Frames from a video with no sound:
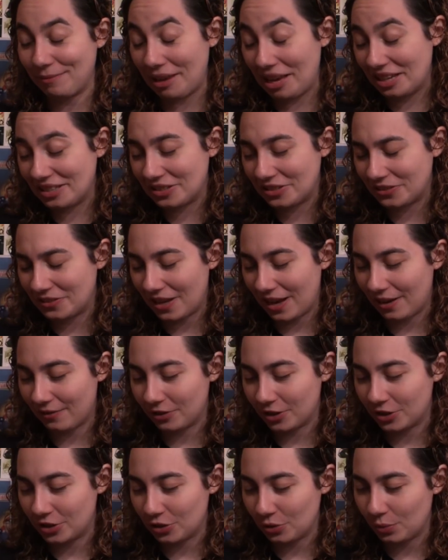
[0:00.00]
I mean, it's
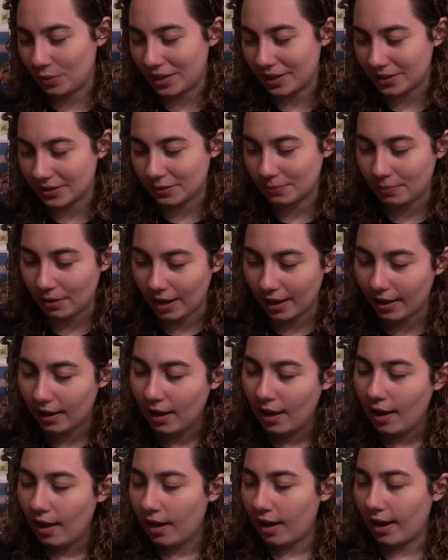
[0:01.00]
every two weeks,
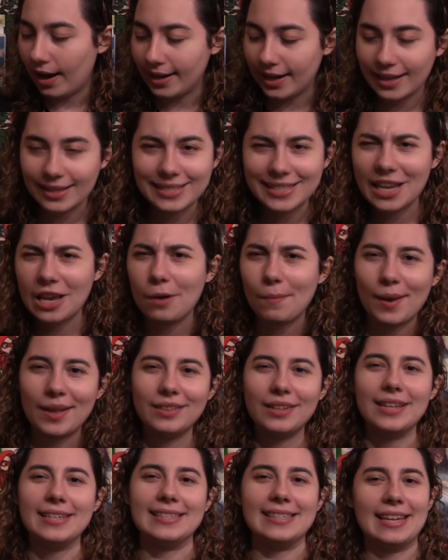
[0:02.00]
but I didn't see it on
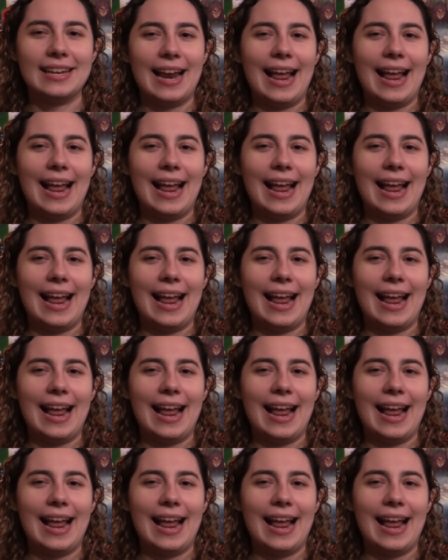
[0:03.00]
my list,